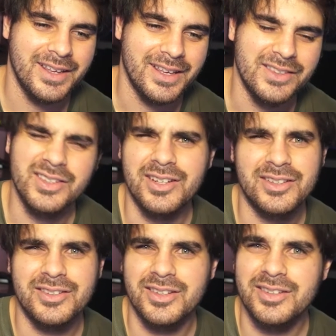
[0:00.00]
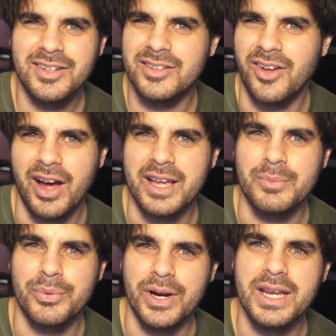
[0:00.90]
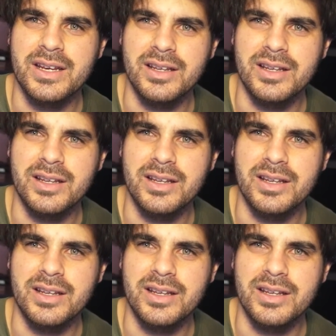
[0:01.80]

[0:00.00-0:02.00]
is it a dying breed?